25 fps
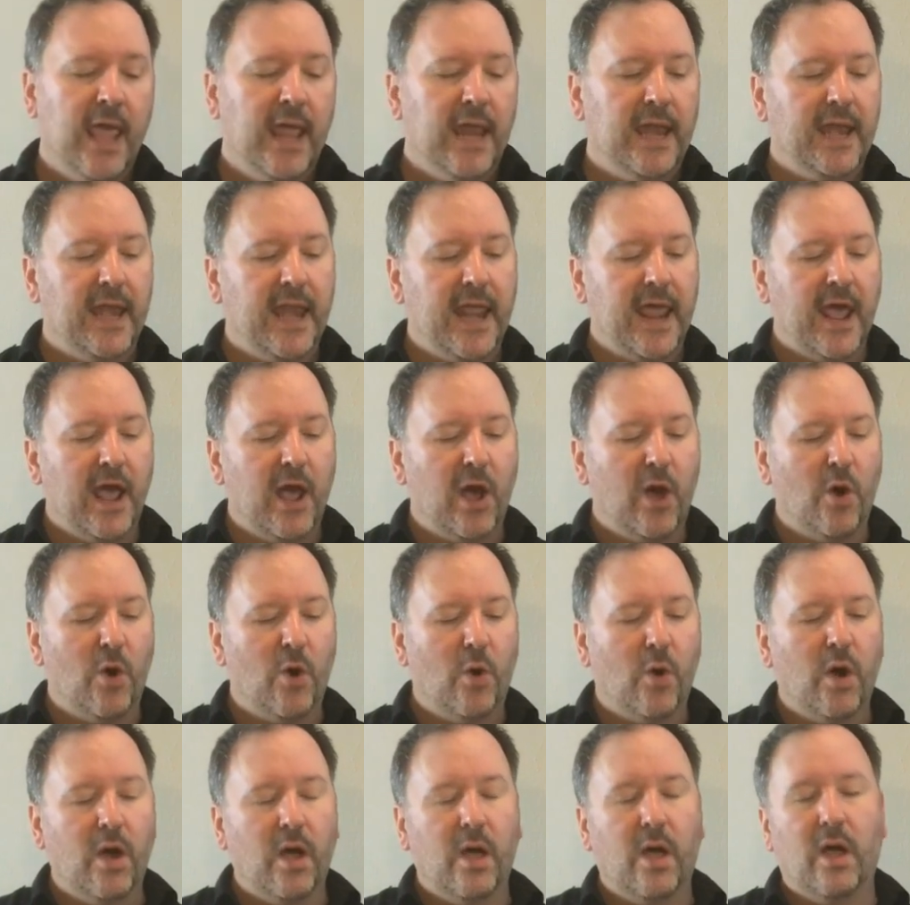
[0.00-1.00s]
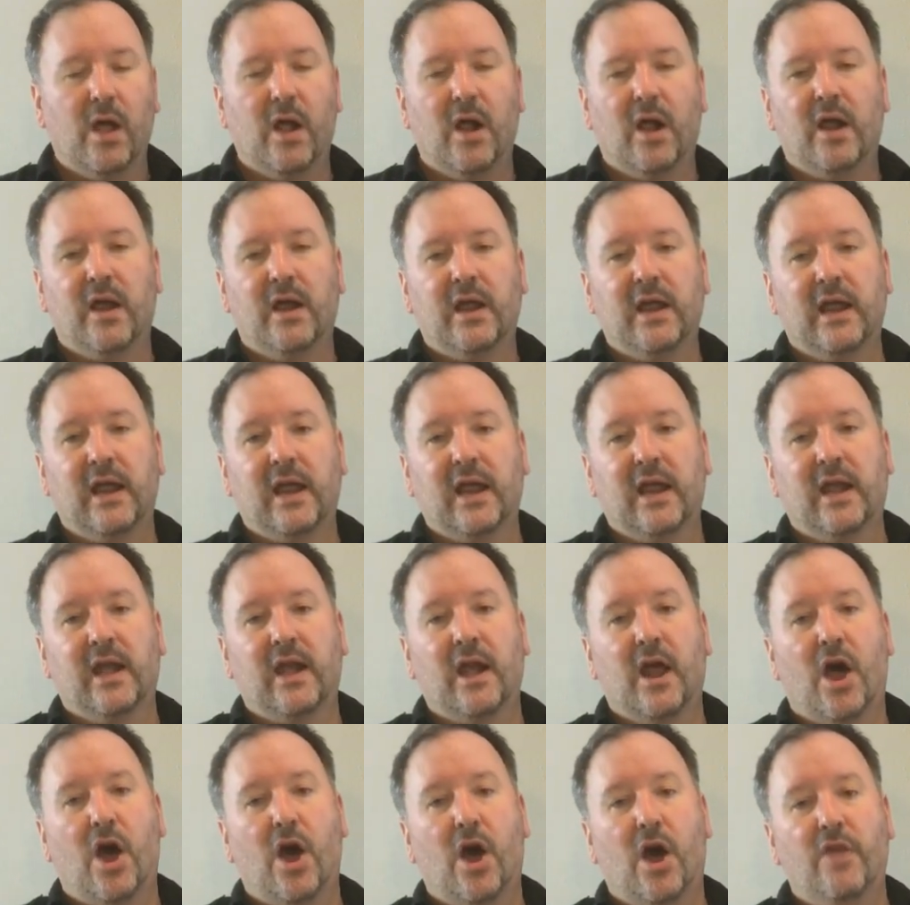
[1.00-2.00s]
Now,
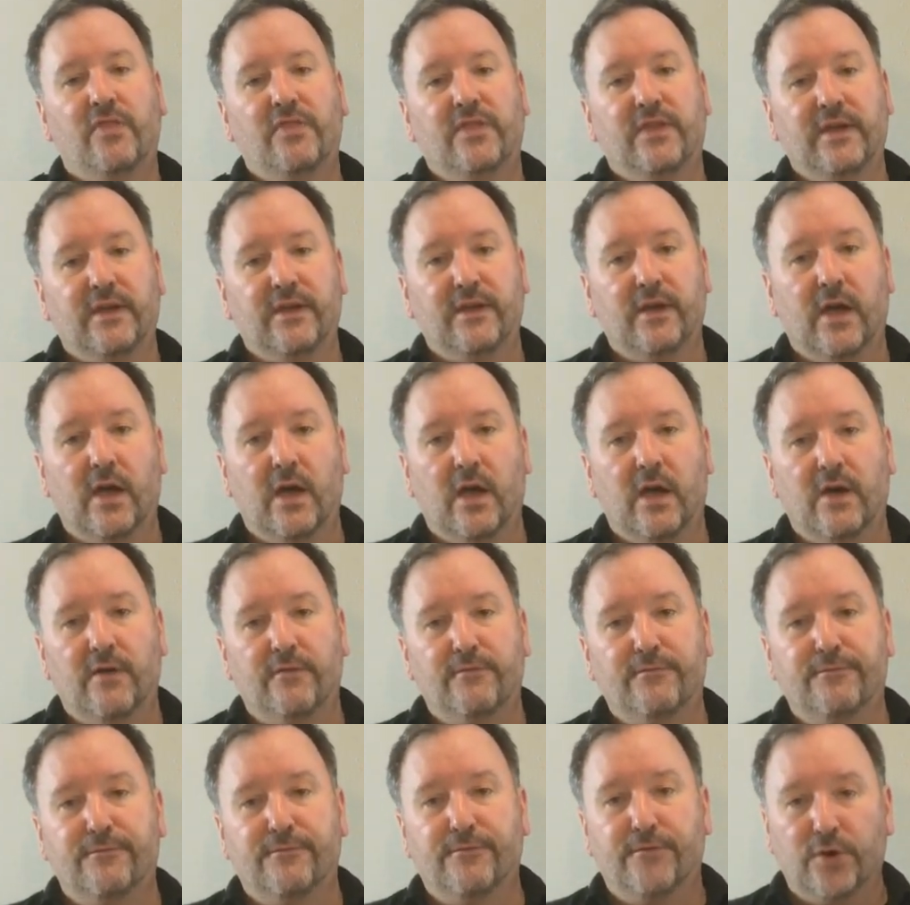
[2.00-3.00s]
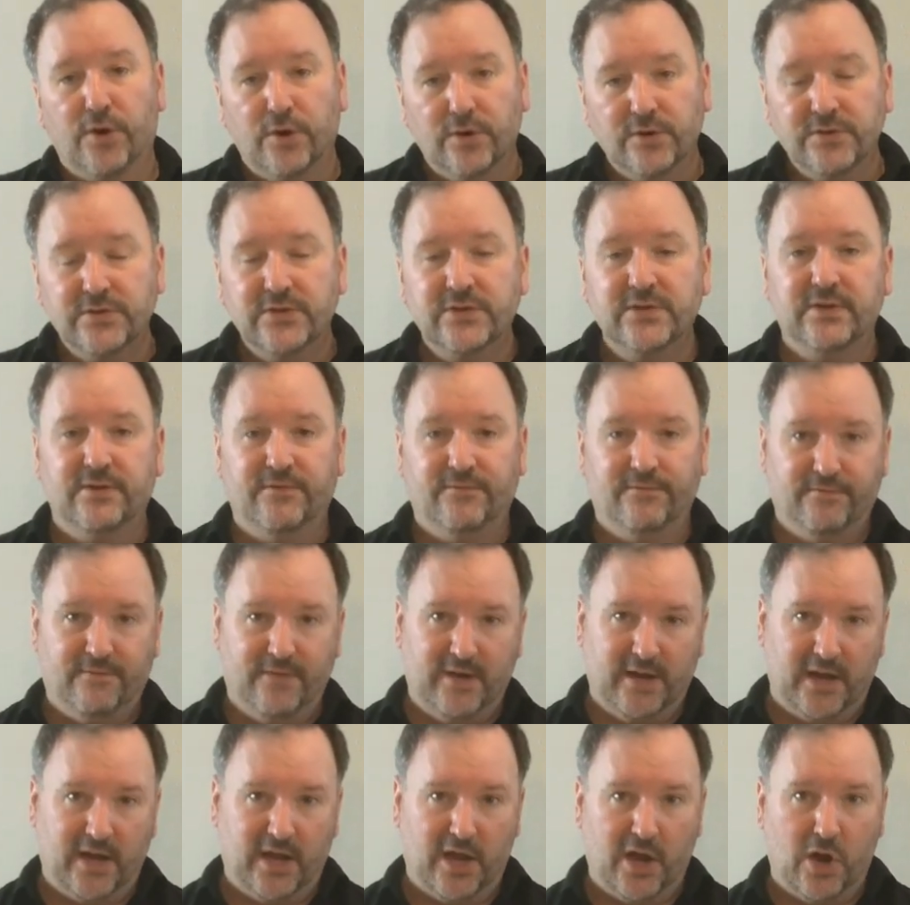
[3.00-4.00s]
in the first
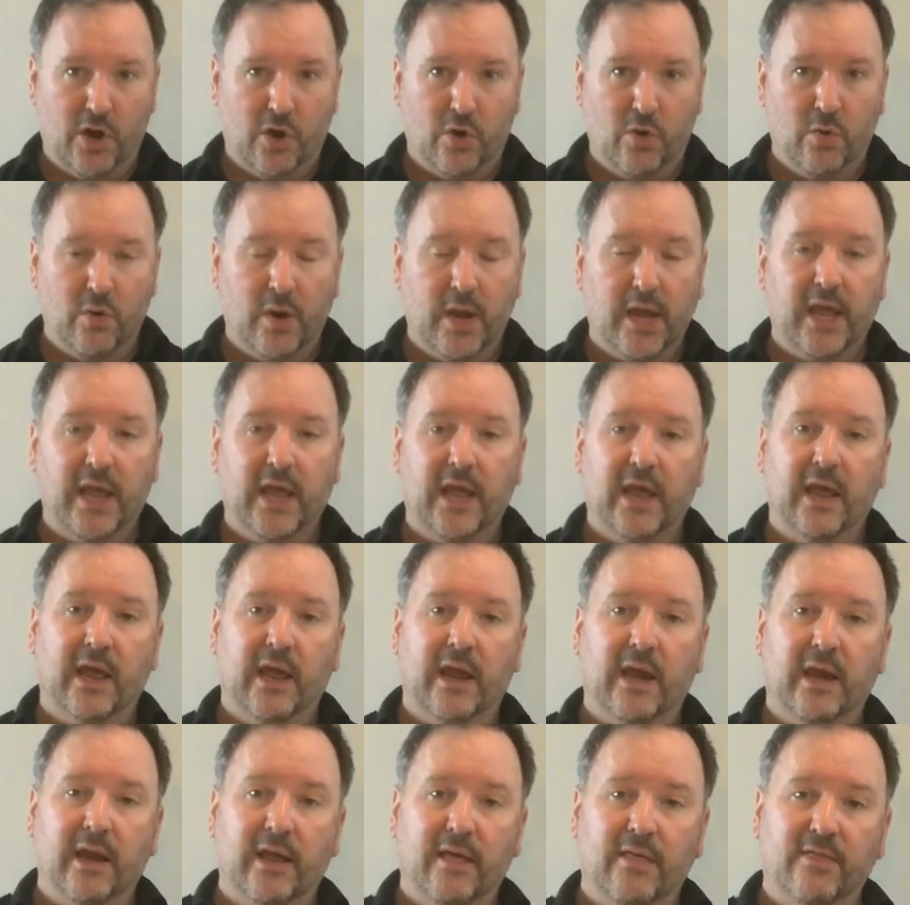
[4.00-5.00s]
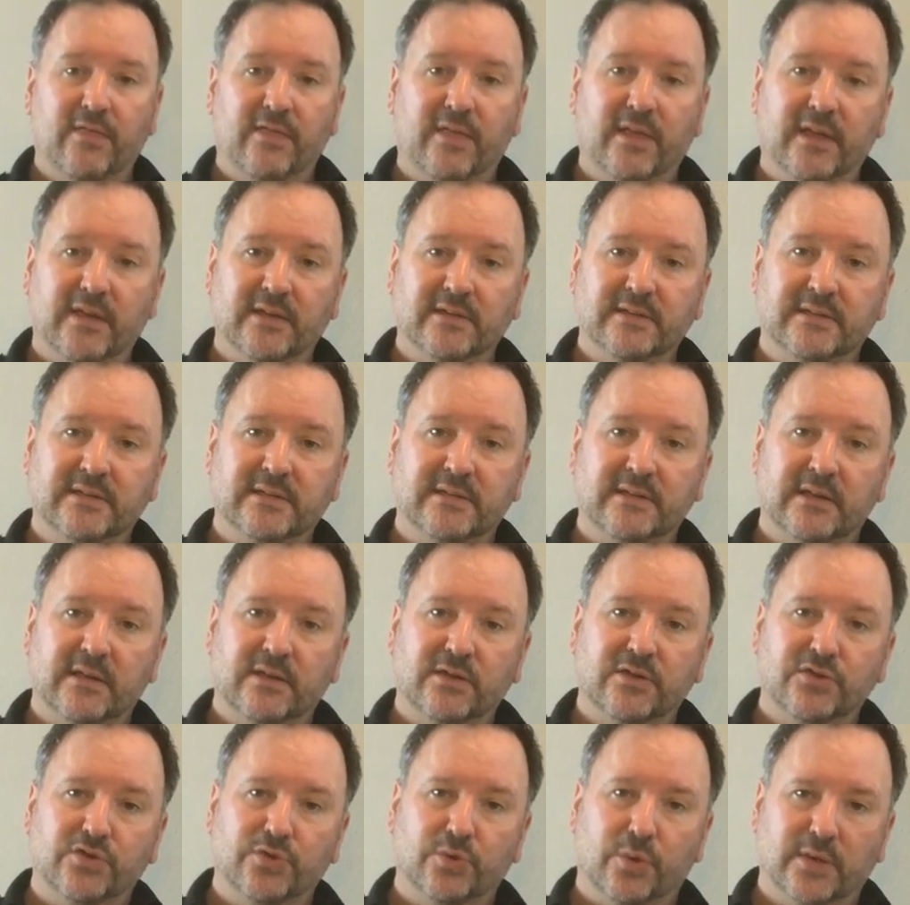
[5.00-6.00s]
video in this
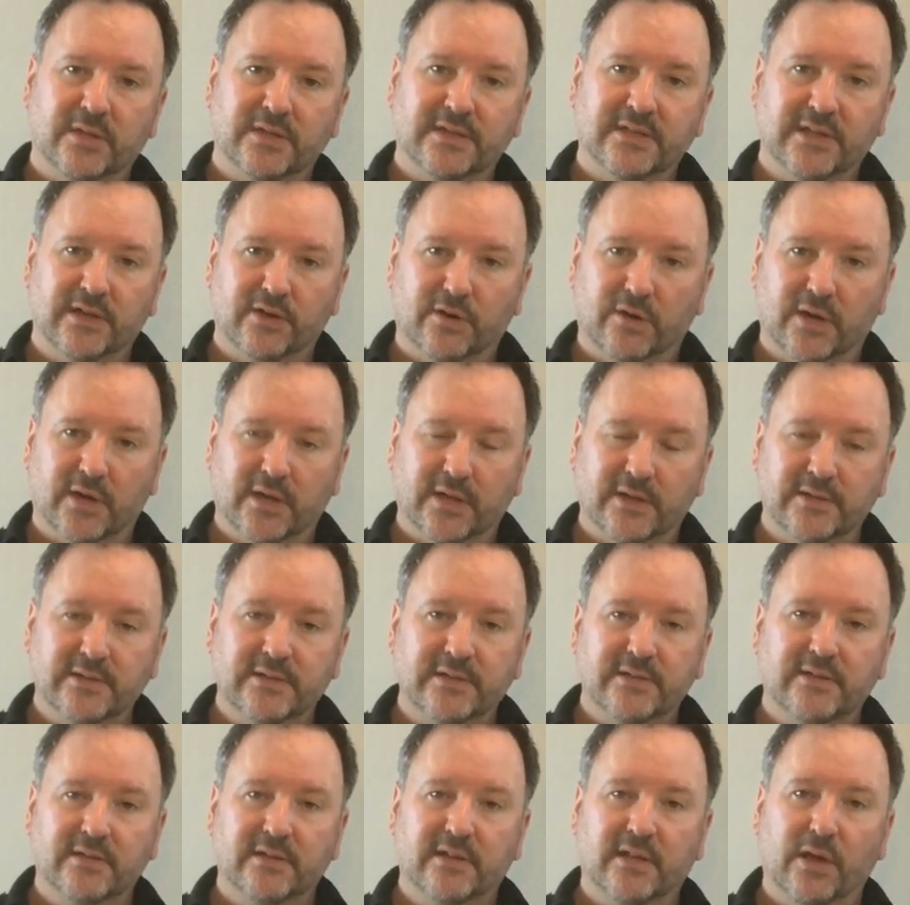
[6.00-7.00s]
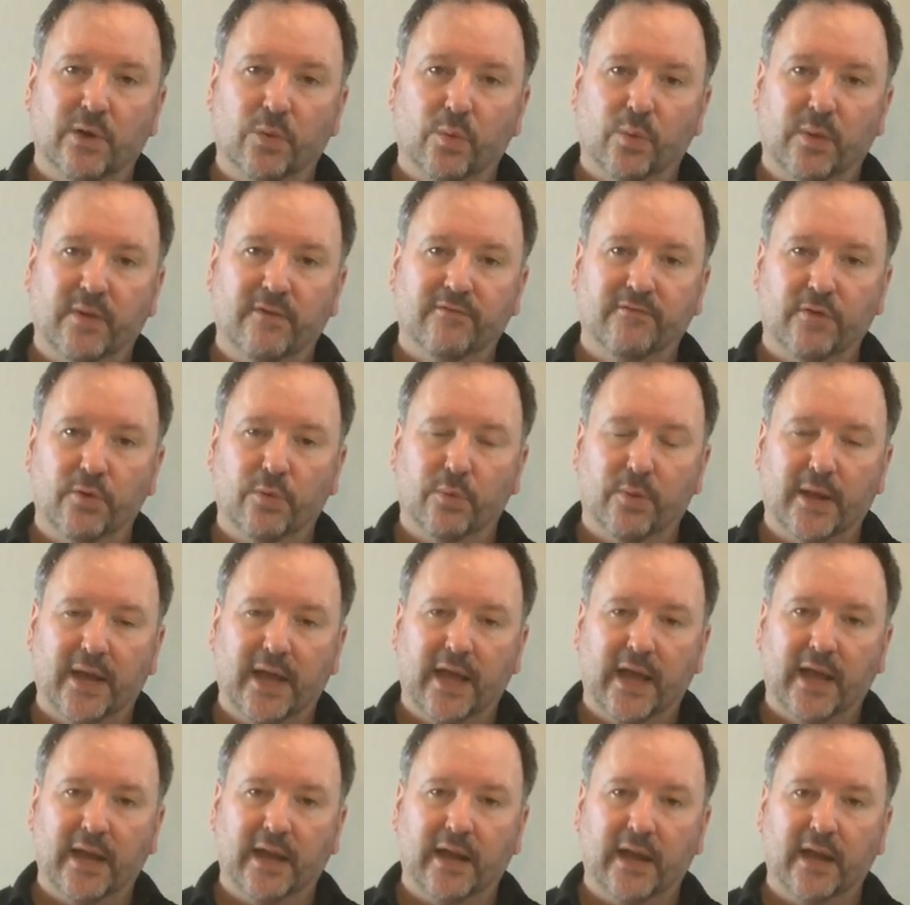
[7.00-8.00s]
short series that we've
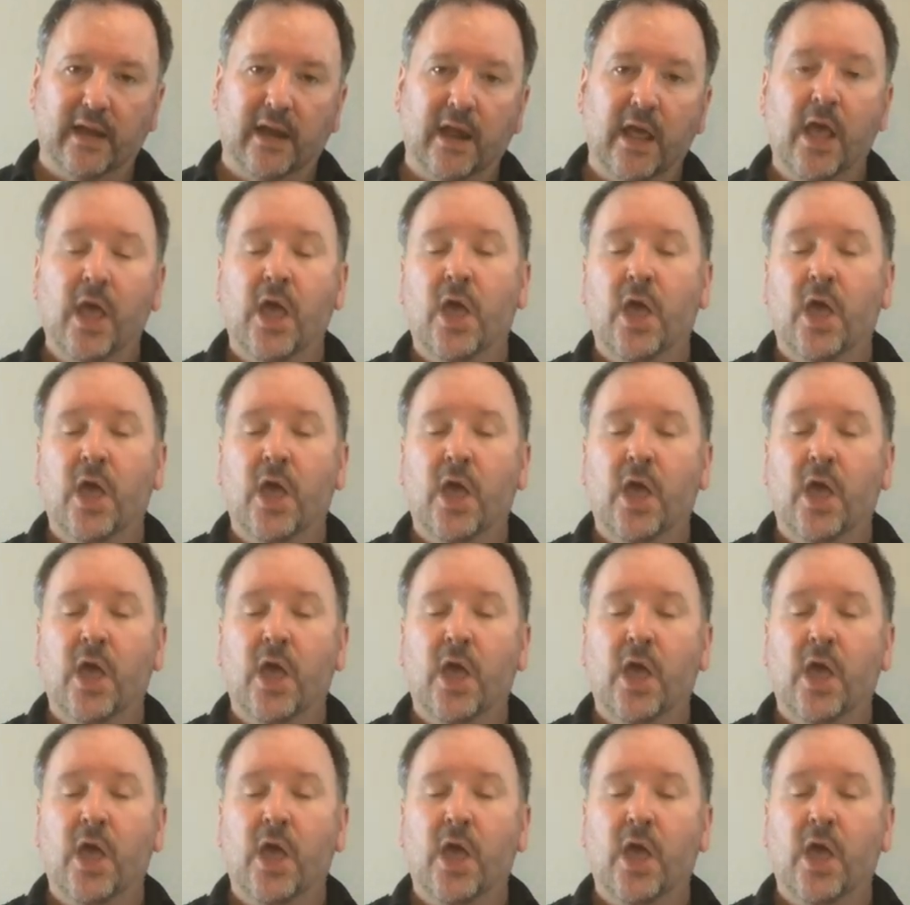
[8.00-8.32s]
created,